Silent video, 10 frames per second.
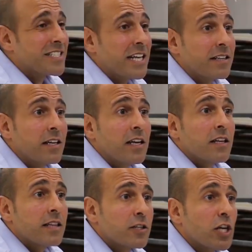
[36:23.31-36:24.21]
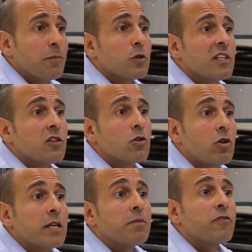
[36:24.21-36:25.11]
that the J-Bot need to
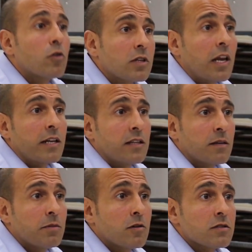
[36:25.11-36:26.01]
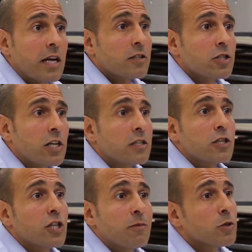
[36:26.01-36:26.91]
go in before the lighting, because actually
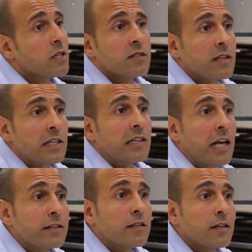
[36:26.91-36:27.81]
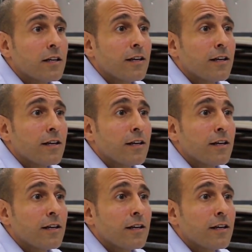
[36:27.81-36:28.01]
the J-Bot does not need lighting.